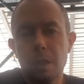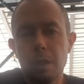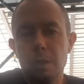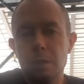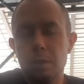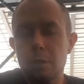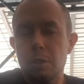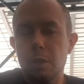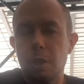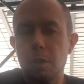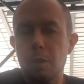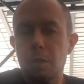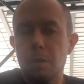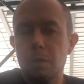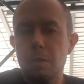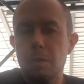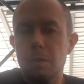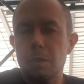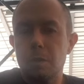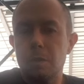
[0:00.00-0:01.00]
So
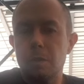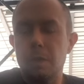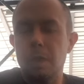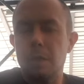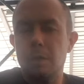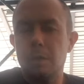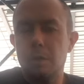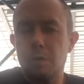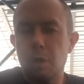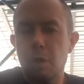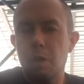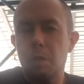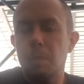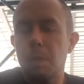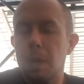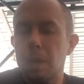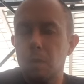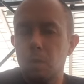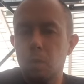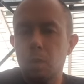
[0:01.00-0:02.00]
the
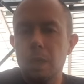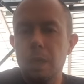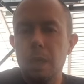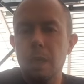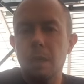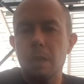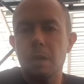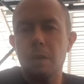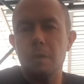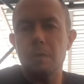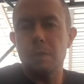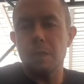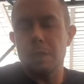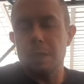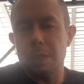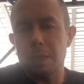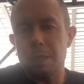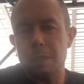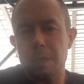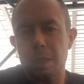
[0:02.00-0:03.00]
turbine wheel of the
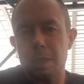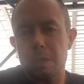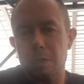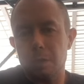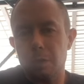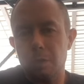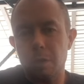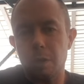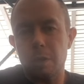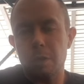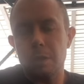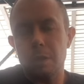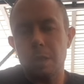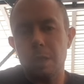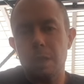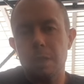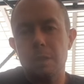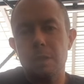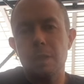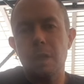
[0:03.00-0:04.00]
GTX 30
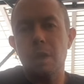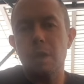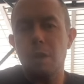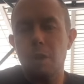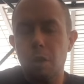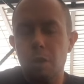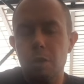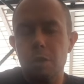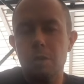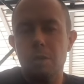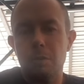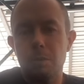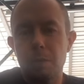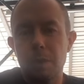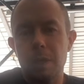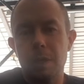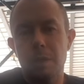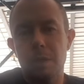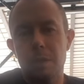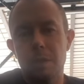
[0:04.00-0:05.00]
is a lot
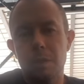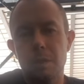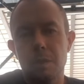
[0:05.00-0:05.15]
bigger